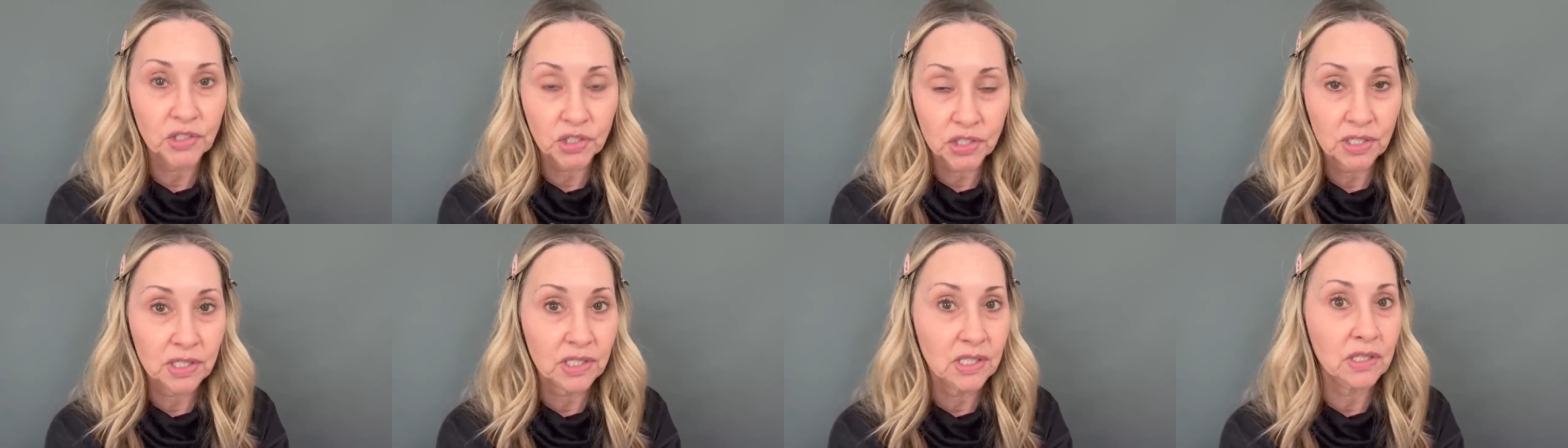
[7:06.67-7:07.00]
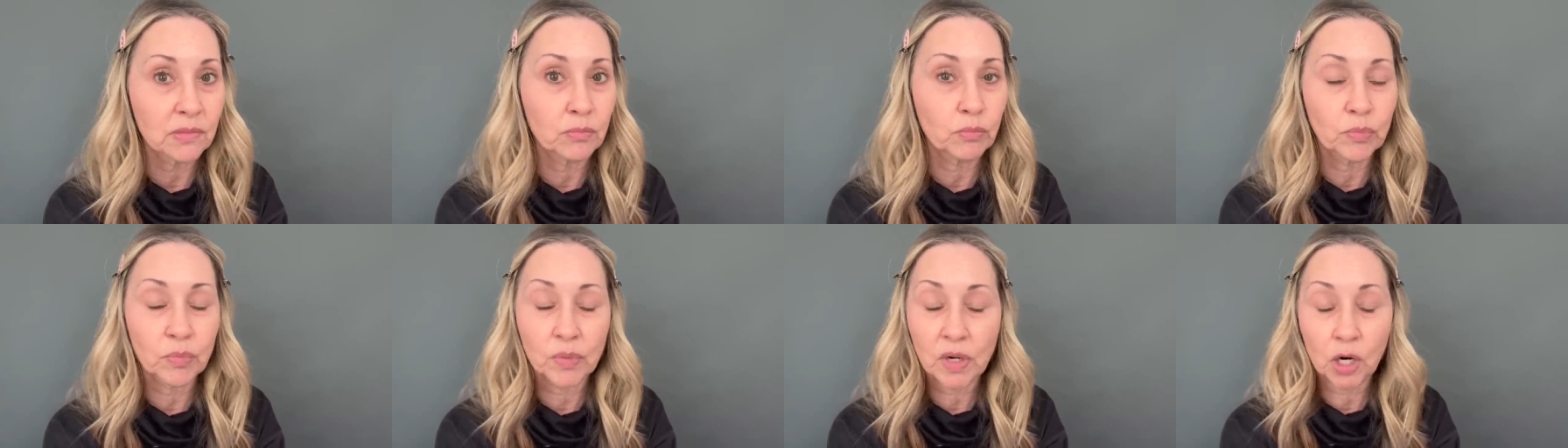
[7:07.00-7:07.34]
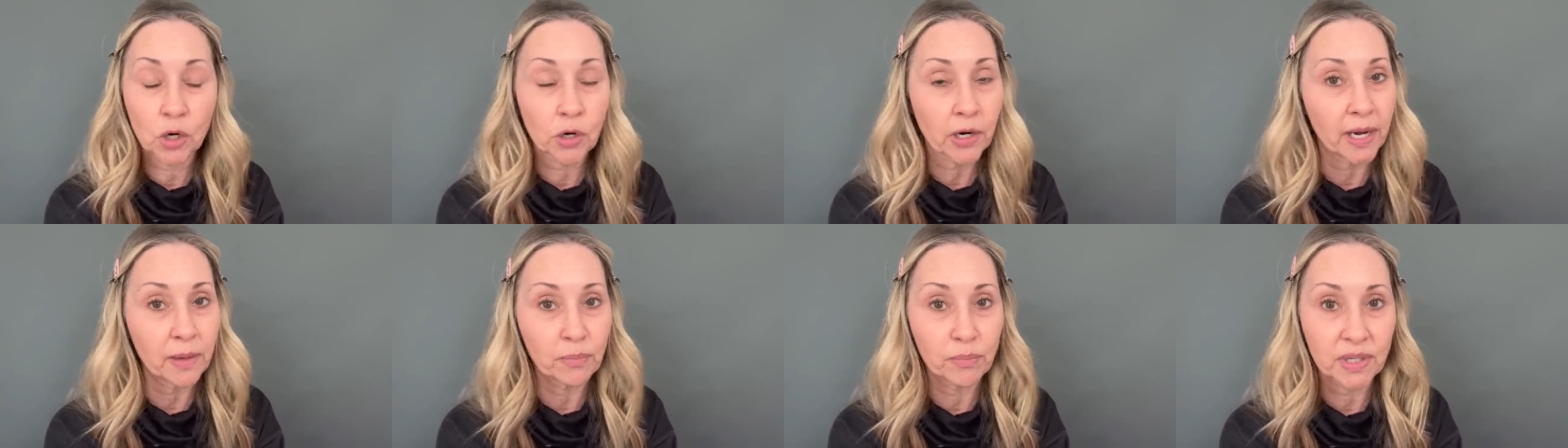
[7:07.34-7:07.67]
She's a
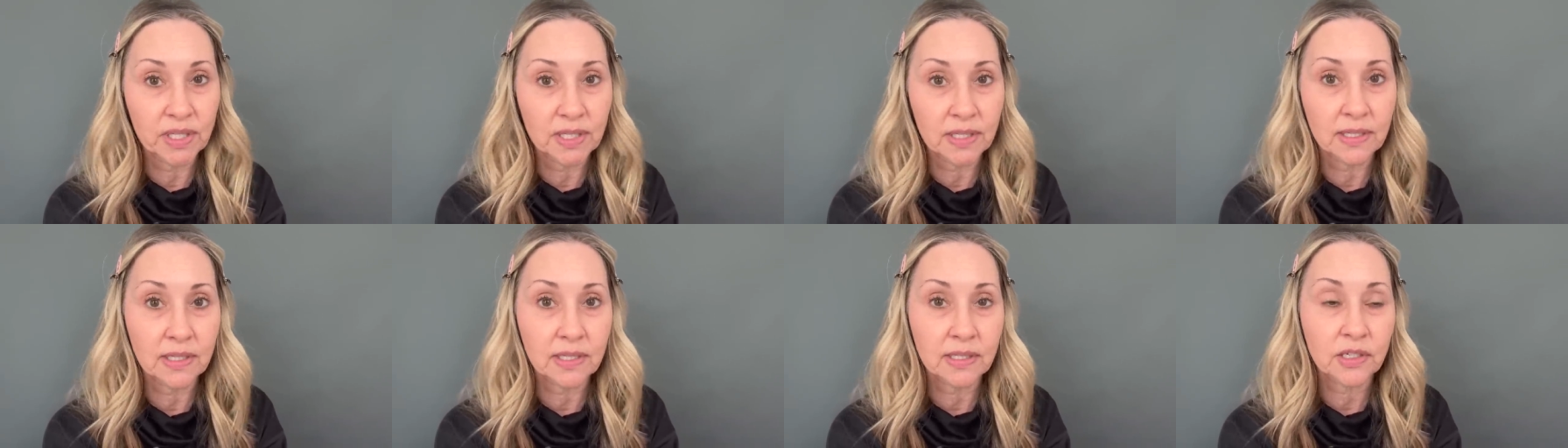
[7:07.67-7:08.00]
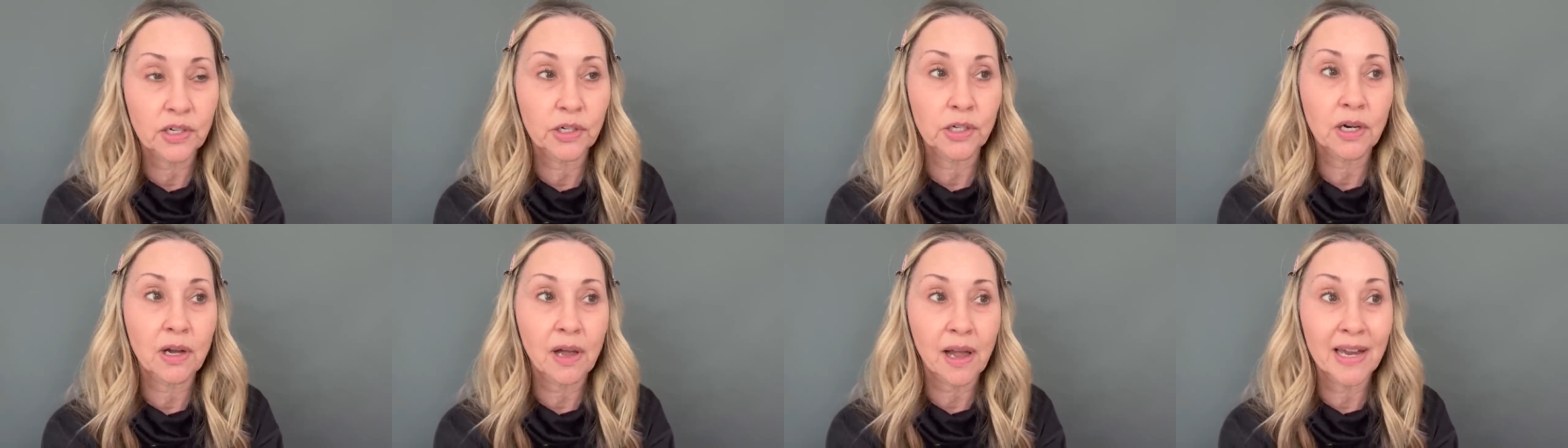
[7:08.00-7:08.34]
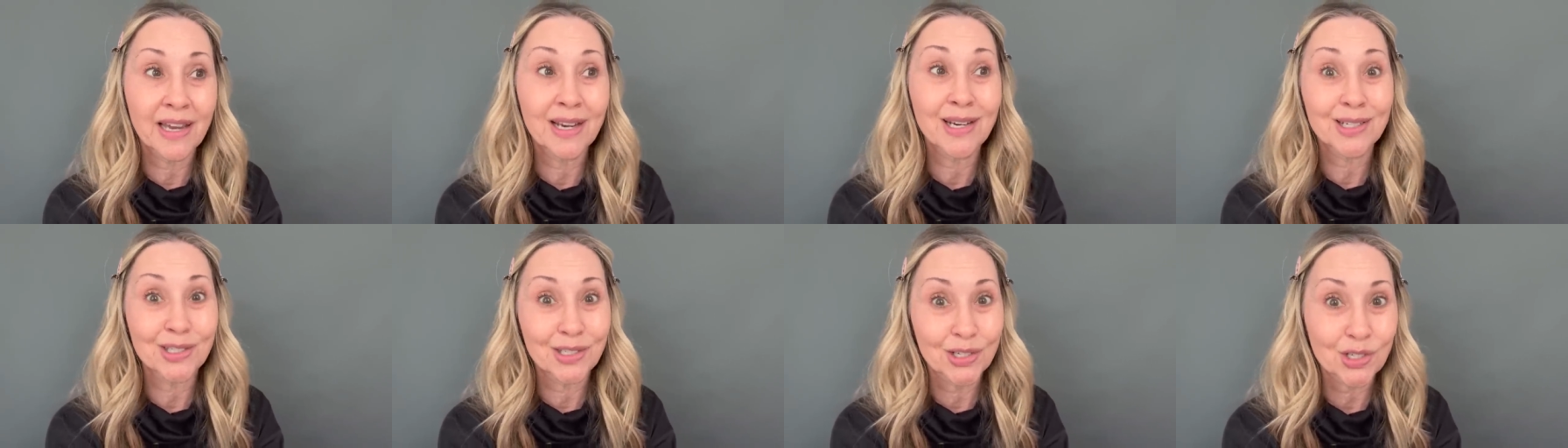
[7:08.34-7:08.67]
great business girl
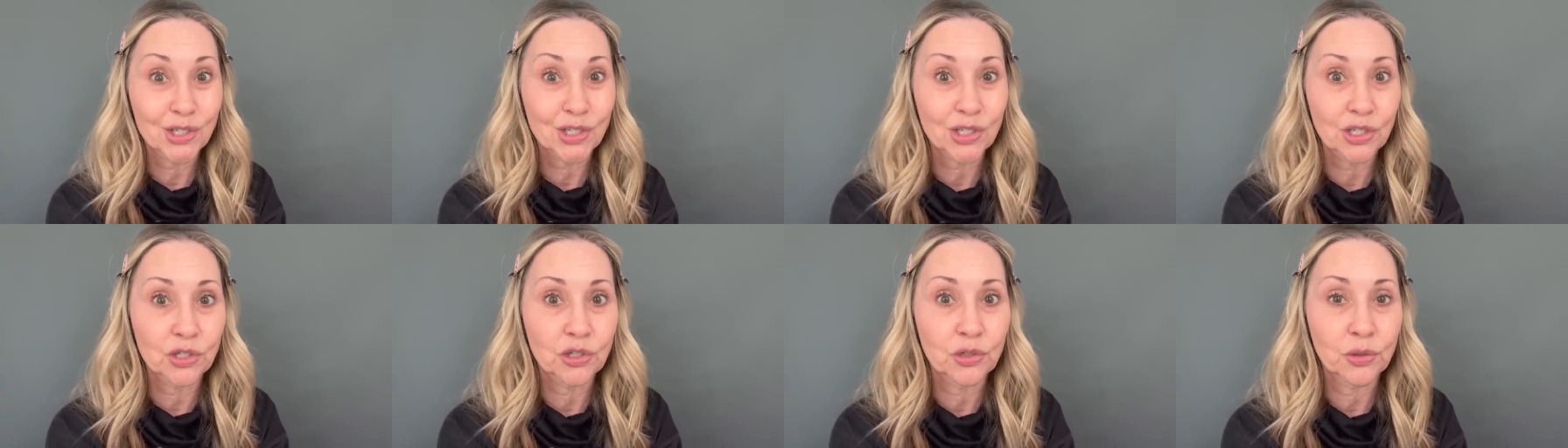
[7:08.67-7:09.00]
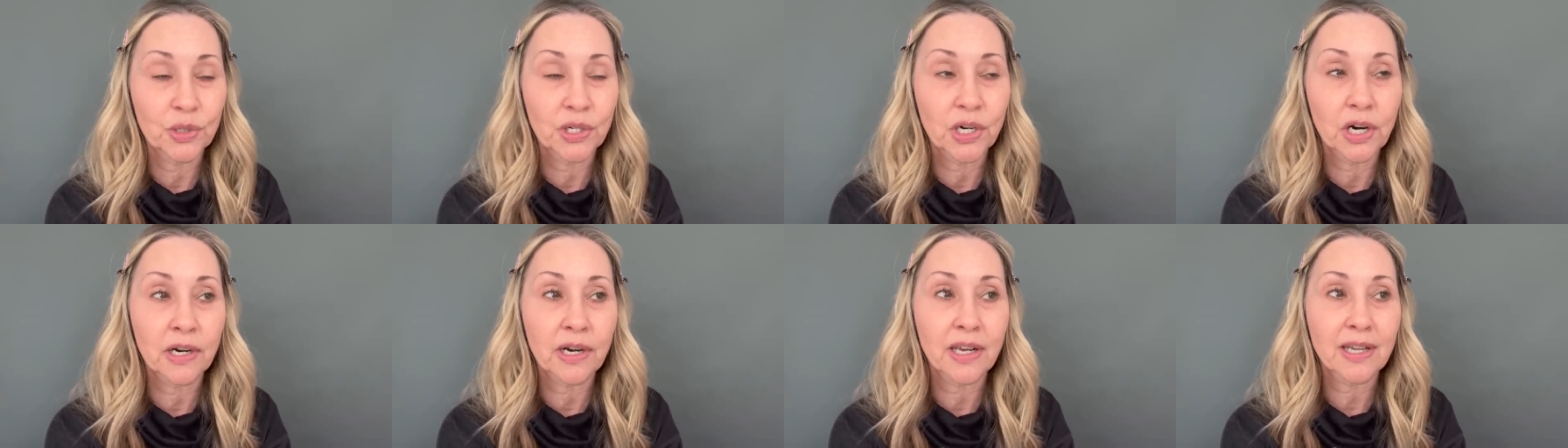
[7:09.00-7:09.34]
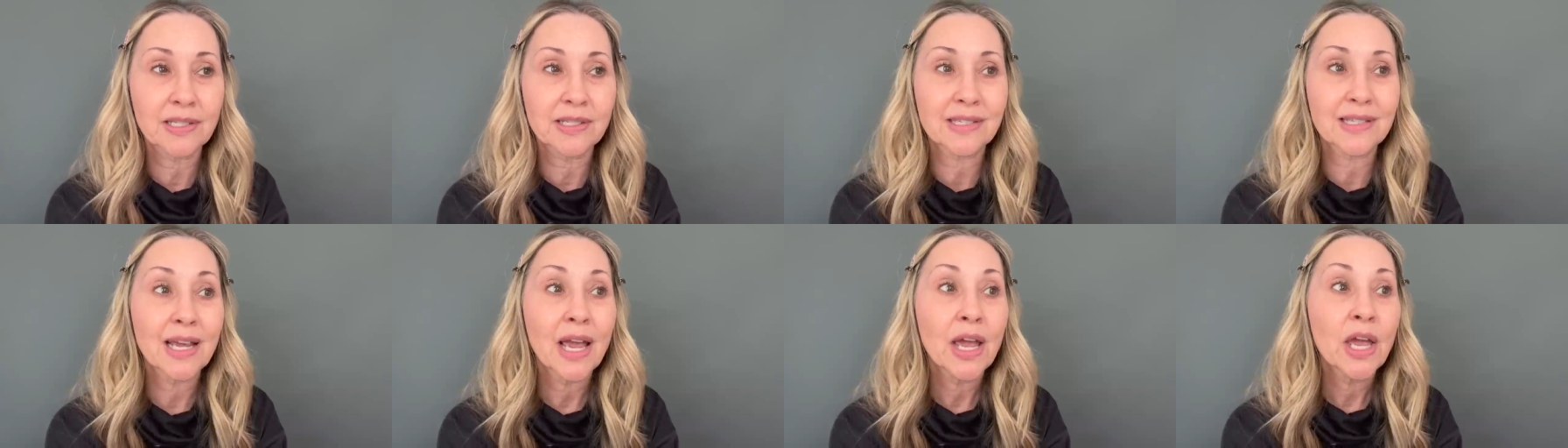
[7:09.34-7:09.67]
in addition to an
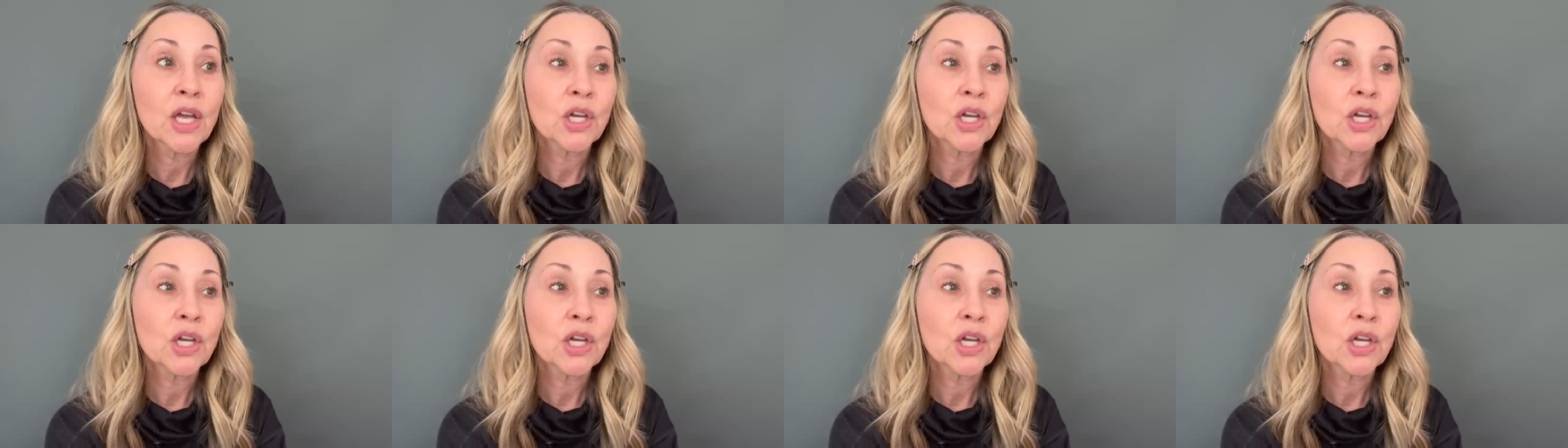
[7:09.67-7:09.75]
artist.